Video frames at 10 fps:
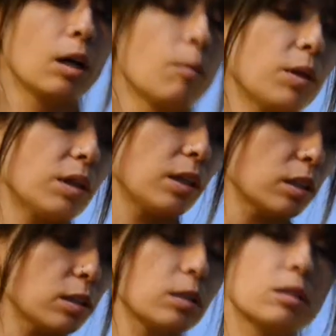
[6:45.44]
But
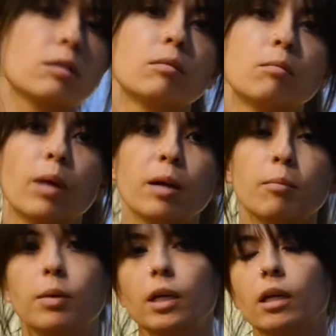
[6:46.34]
this
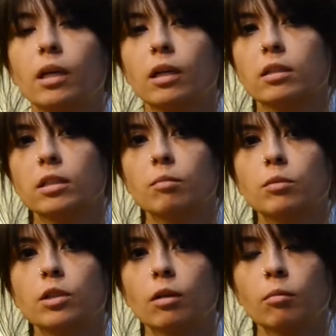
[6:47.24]
might be a
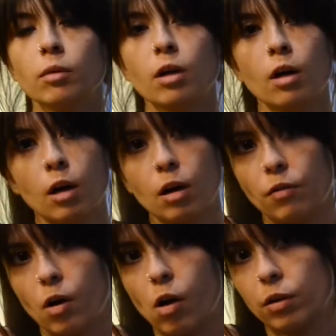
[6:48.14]
symptom of
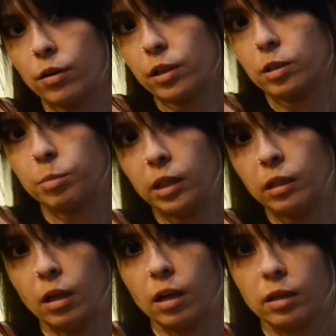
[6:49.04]
all of this
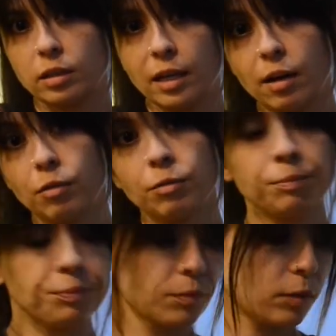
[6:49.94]
being locked down.
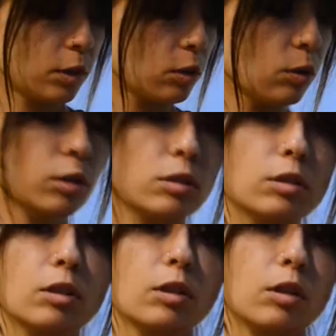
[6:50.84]
So this
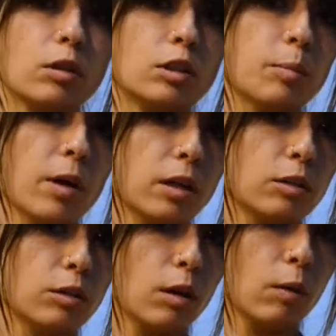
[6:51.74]
is a good spot
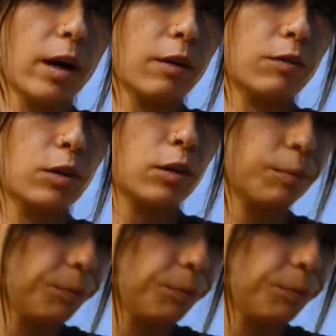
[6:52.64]
to go after.